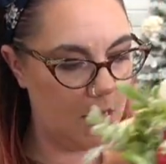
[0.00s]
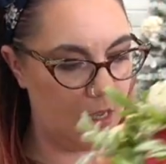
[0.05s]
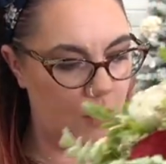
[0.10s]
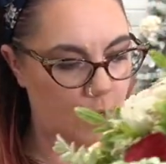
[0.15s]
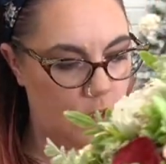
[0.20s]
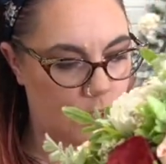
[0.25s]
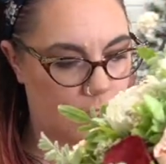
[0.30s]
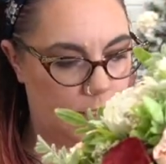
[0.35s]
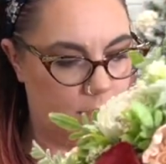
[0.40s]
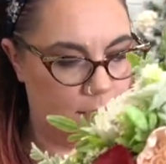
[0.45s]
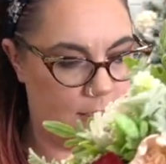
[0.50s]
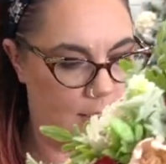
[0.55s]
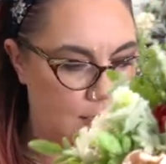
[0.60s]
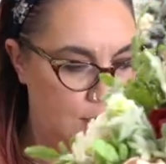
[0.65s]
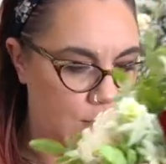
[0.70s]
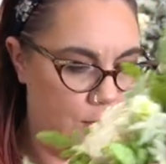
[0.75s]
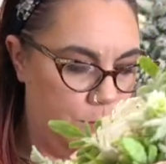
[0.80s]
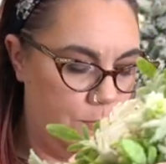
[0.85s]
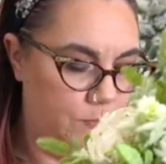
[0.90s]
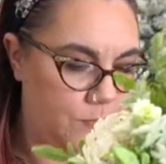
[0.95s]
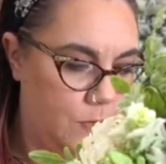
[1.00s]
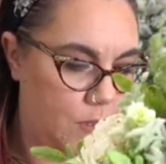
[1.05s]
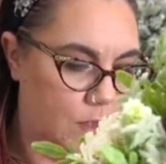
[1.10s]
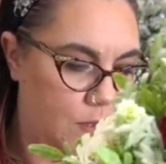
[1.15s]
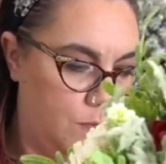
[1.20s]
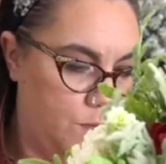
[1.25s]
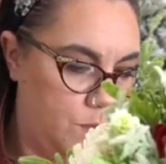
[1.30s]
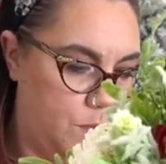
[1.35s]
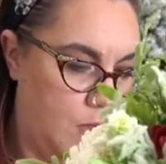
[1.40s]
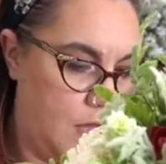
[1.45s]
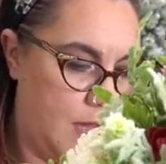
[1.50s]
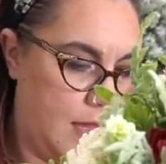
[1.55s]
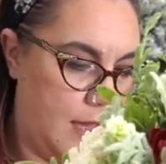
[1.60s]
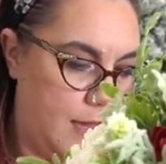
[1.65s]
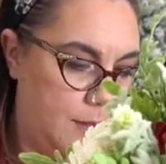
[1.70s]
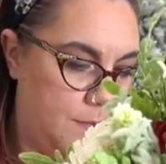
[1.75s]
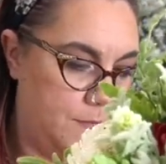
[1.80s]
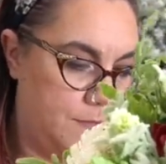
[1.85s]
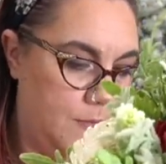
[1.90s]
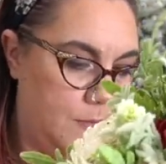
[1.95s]
You just
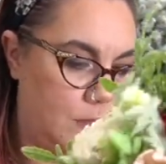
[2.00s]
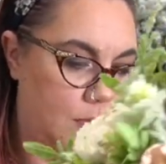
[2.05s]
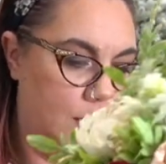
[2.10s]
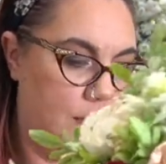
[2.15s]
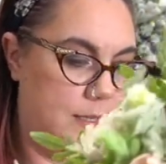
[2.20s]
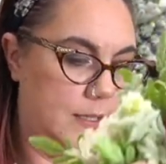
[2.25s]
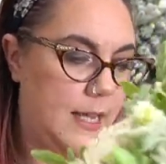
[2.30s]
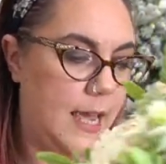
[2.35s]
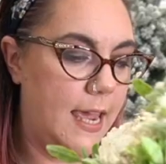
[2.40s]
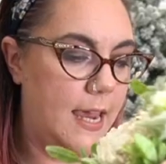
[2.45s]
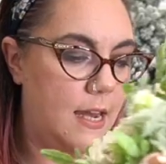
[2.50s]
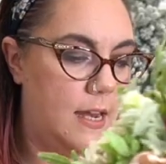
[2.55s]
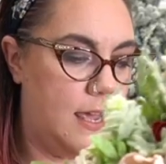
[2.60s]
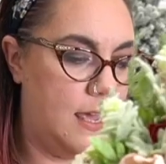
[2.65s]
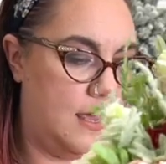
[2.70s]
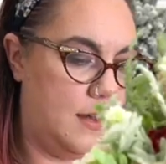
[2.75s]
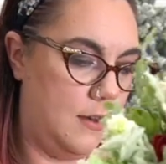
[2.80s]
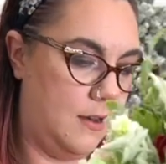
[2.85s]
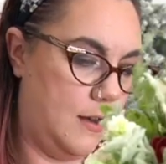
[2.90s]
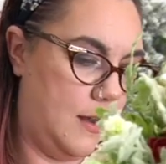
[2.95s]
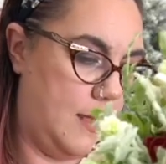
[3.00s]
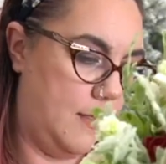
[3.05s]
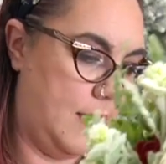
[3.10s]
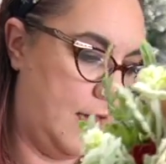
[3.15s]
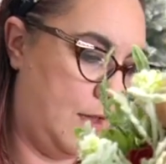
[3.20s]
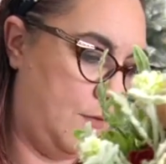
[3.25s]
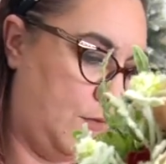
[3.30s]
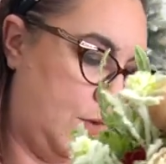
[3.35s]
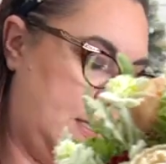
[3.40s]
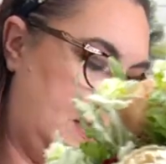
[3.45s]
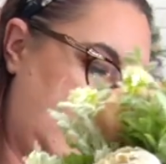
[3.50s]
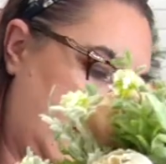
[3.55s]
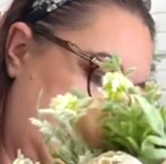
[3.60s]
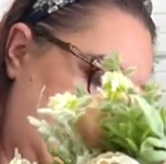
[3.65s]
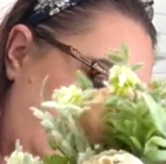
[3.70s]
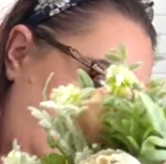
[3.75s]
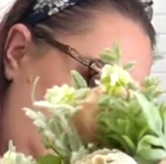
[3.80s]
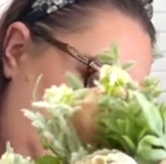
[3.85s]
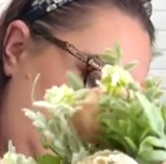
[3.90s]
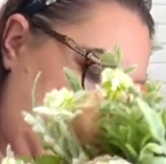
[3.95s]
um, tighten it, and then once it
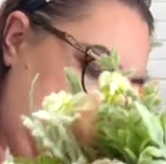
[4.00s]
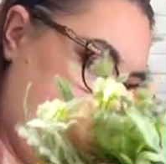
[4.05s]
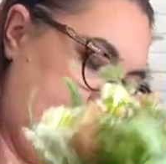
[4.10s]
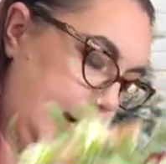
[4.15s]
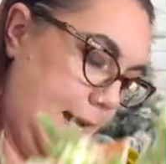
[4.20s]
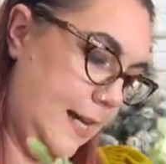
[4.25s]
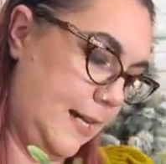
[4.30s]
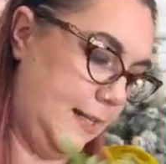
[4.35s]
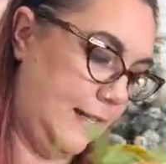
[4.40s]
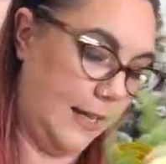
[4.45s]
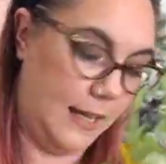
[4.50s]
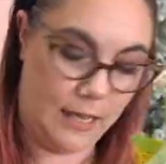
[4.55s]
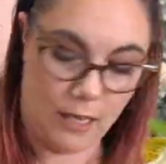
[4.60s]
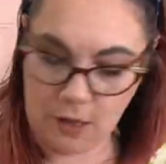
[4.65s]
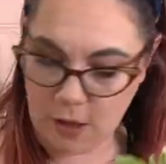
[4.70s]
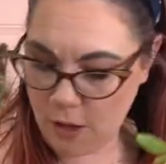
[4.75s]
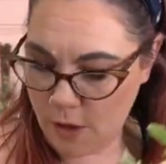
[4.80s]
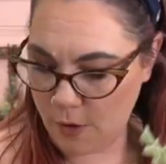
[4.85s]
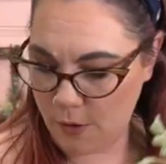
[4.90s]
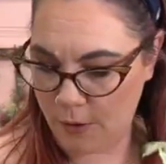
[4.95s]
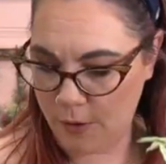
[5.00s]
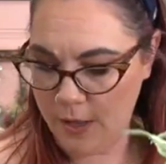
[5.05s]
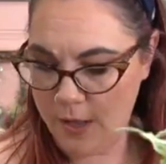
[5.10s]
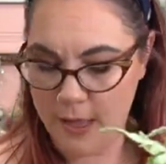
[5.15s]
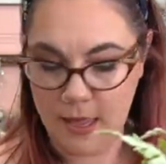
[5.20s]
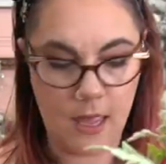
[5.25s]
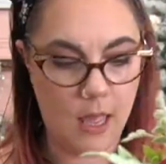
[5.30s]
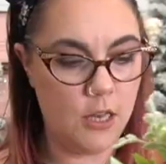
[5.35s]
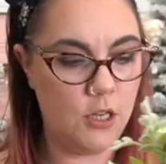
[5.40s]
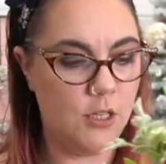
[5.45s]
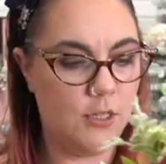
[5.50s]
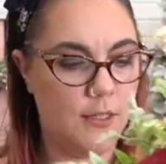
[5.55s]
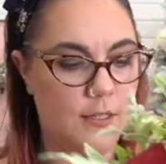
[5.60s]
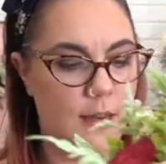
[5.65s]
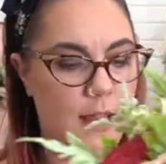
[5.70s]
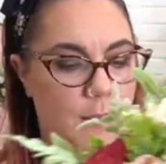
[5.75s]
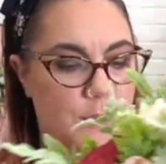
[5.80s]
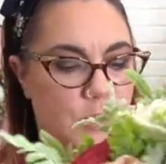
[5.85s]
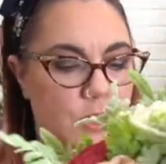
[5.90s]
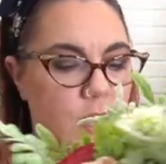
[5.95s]
gets to as tight as it can go, it just
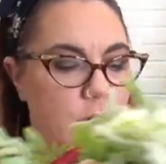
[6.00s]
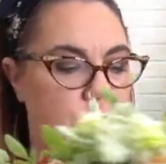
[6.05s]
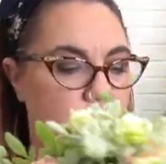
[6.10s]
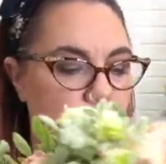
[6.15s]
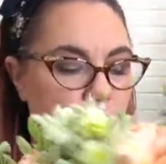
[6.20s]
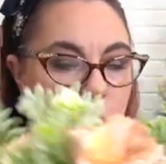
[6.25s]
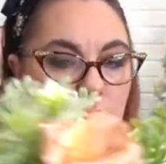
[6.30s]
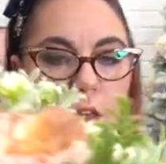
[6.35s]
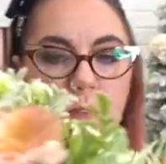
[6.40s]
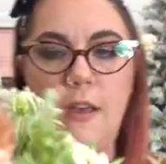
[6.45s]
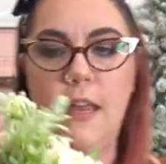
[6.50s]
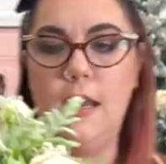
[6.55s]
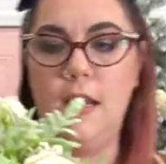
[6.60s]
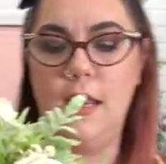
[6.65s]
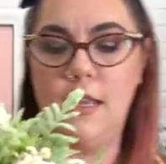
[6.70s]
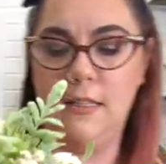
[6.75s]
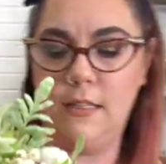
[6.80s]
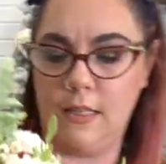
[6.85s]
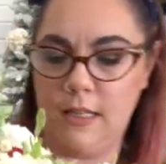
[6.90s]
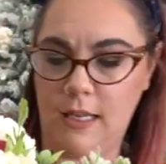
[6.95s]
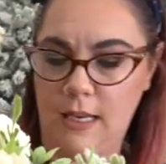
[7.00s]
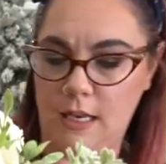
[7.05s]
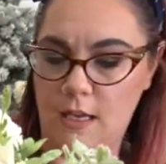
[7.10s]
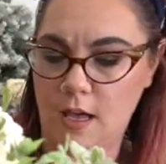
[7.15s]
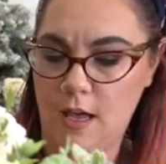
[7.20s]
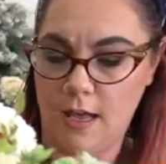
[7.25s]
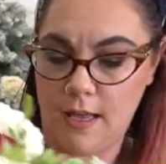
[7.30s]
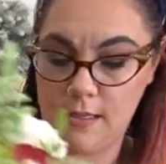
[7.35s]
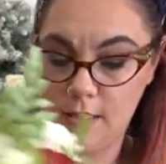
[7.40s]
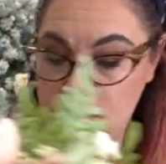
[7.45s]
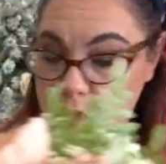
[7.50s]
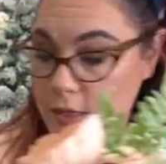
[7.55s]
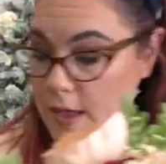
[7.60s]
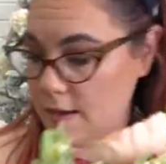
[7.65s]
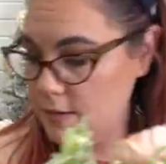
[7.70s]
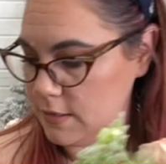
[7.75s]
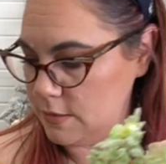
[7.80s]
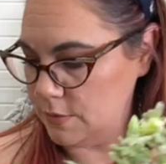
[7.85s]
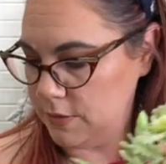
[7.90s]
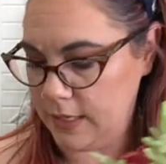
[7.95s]
snaps off, and then you've got a nice clean cut. So
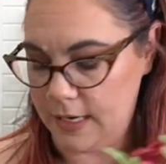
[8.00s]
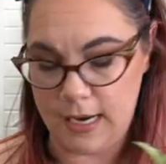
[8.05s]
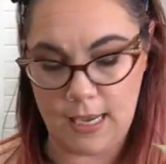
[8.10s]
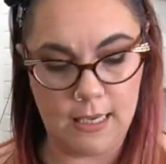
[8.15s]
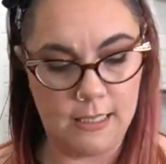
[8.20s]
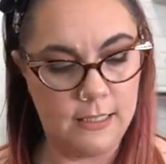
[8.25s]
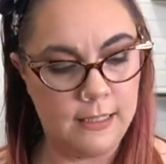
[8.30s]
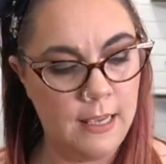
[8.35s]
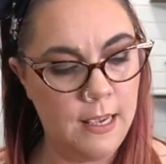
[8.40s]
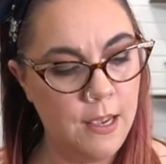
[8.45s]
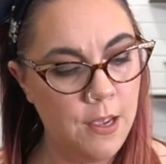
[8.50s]
that's really nice.